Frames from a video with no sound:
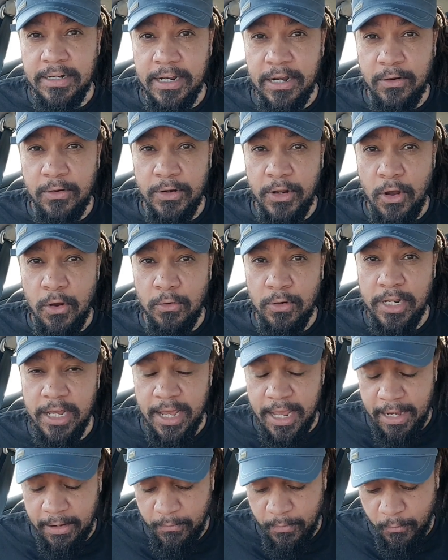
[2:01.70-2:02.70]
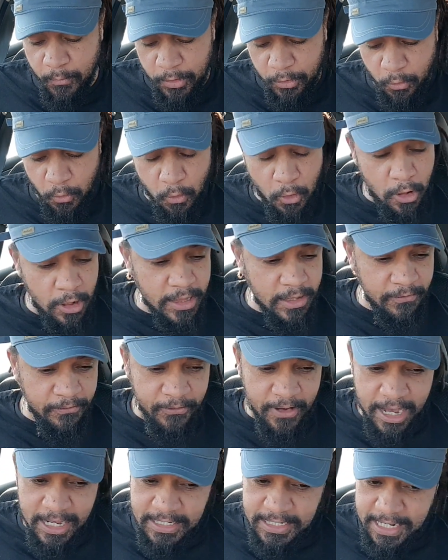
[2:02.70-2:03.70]
record holder. And with all the
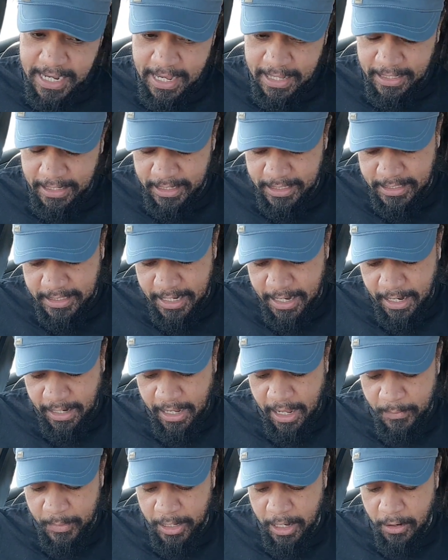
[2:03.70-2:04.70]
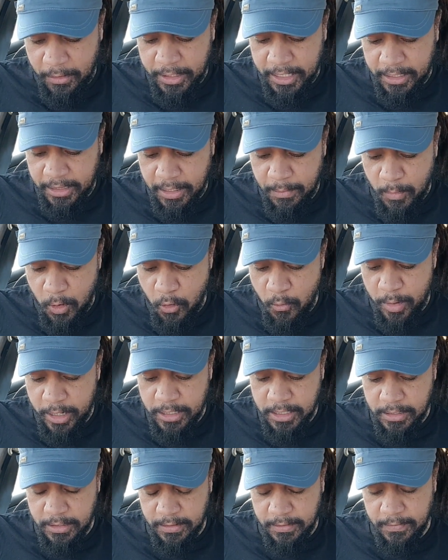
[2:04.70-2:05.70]
fast athletes that are coming out at the
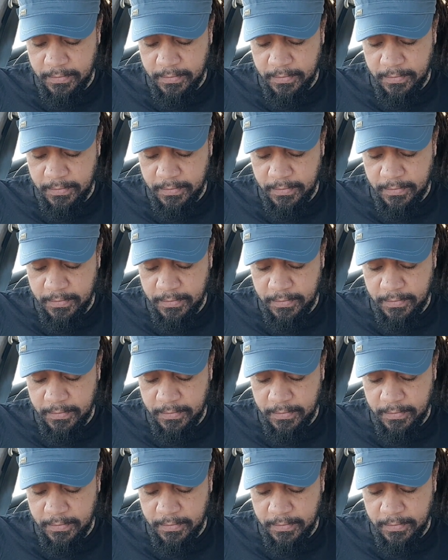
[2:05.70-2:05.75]
moment,